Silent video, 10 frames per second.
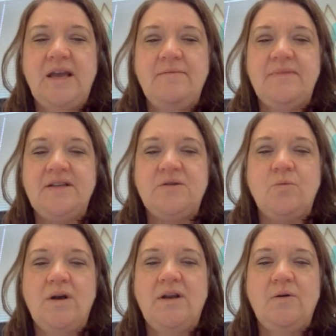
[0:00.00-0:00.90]
Okay,
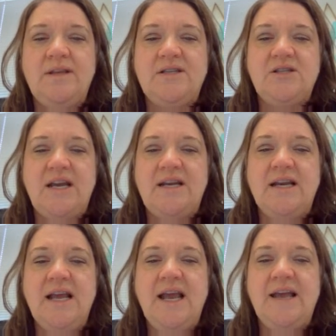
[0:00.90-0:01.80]
that's one whole that's
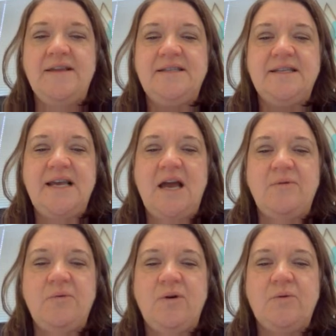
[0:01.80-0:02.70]
shaded. And this is
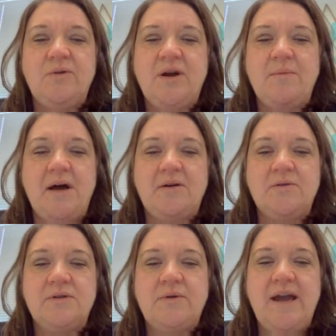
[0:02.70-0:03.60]
how we work with our
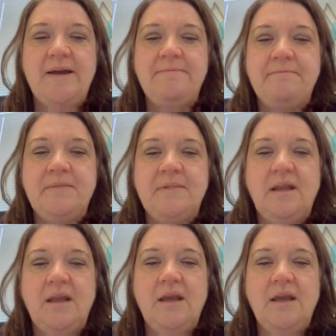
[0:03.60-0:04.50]
models, okay?
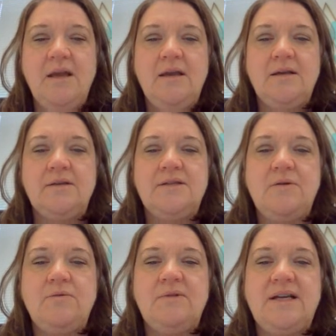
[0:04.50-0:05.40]

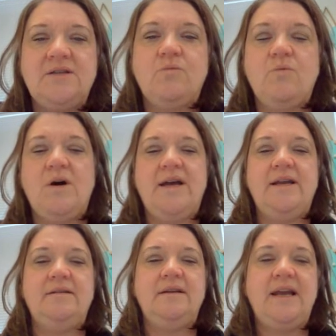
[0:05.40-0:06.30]
So that's
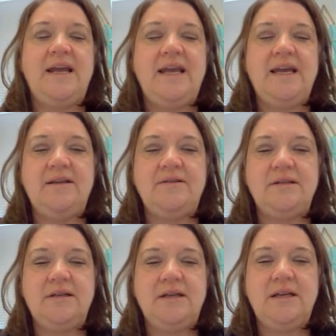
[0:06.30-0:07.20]
1,
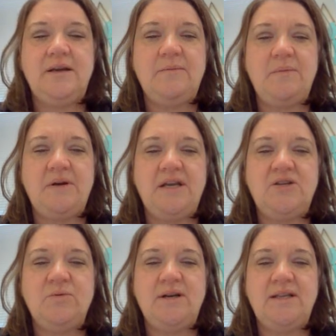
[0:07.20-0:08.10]
and remember,
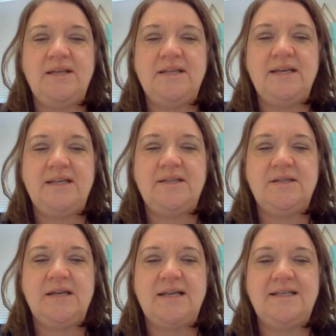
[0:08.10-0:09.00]
each one of these
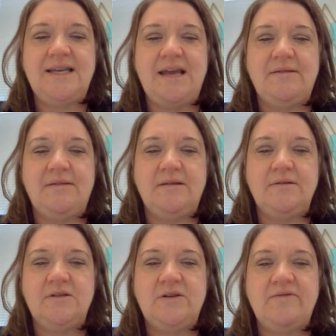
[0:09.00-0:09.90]
is a tenth.
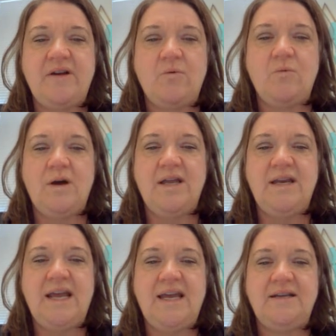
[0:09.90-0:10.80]
So I've got
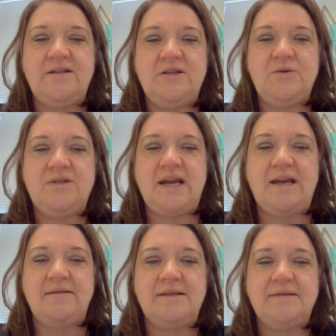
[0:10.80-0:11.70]
1 and 2
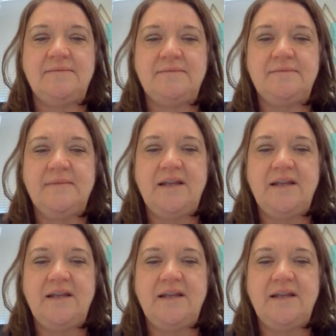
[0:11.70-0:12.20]
tenths.